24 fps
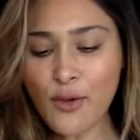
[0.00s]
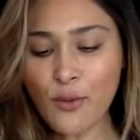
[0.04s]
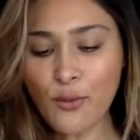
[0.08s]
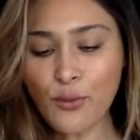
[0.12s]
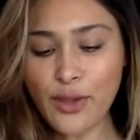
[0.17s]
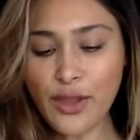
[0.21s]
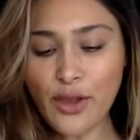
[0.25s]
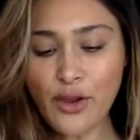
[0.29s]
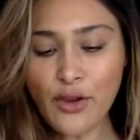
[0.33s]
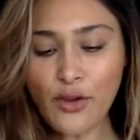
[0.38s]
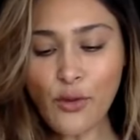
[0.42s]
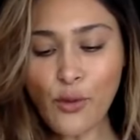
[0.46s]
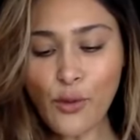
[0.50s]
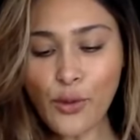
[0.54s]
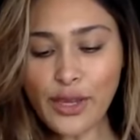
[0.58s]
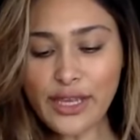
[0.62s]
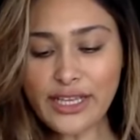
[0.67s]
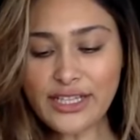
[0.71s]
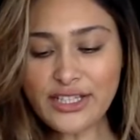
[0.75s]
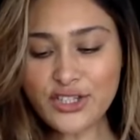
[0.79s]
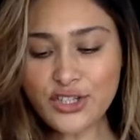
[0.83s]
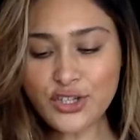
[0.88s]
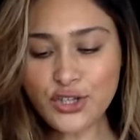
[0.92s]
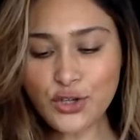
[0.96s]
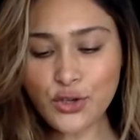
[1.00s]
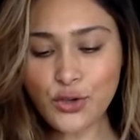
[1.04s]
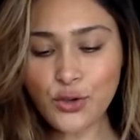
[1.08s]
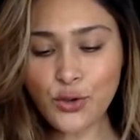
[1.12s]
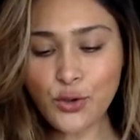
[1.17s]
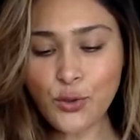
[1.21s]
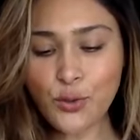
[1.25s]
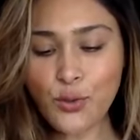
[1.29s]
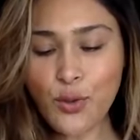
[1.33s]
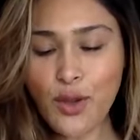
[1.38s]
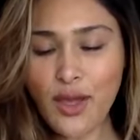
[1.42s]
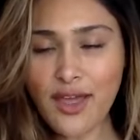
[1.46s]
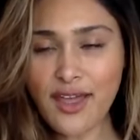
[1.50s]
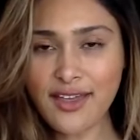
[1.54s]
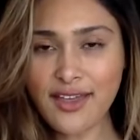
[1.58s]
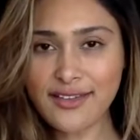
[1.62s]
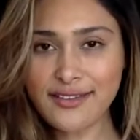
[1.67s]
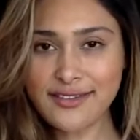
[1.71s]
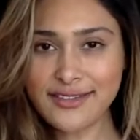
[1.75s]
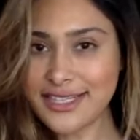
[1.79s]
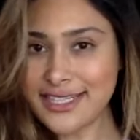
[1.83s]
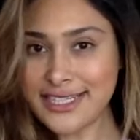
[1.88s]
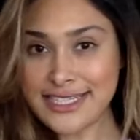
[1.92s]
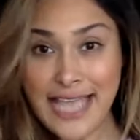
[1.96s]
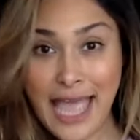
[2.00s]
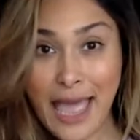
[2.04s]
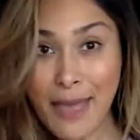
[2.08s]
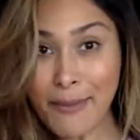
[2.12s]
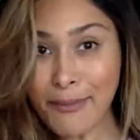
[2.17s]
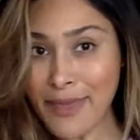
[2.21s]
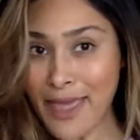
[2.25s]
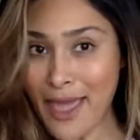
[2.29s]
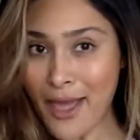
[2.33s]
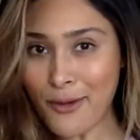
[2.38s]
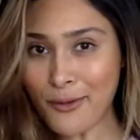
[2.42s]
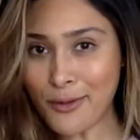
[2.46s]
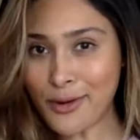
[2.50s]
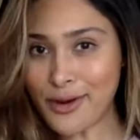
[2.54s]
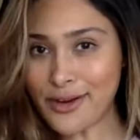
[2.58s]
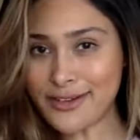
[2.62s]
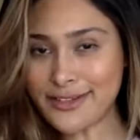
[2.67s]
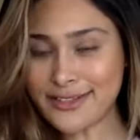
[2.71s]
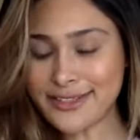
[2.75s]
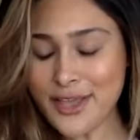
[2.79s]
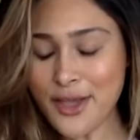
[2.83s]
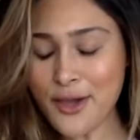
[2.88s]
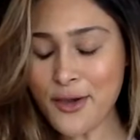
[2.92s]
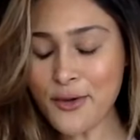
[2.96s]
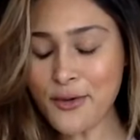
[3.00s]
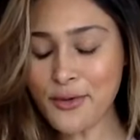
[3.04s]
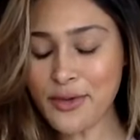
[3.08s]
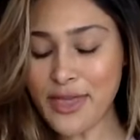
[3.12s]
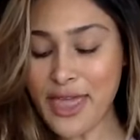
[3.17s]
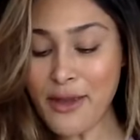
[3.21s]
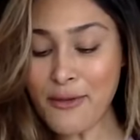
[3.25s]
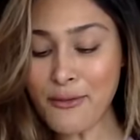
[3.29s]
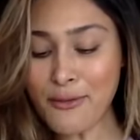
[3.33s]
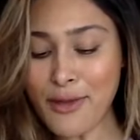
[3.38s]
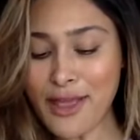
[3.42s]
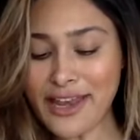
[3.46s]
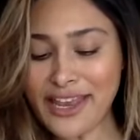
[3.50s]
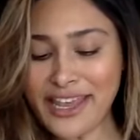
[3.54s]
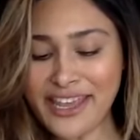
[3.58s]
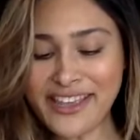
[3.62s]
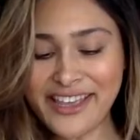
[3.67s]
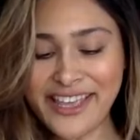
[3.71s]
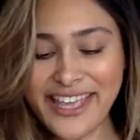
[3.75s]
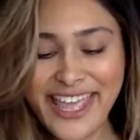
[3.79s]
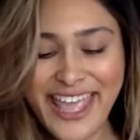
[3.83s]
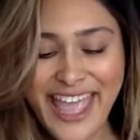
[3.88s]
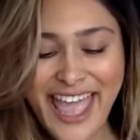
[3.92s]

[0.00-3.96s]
We are going to, this is happy hour, so get ready.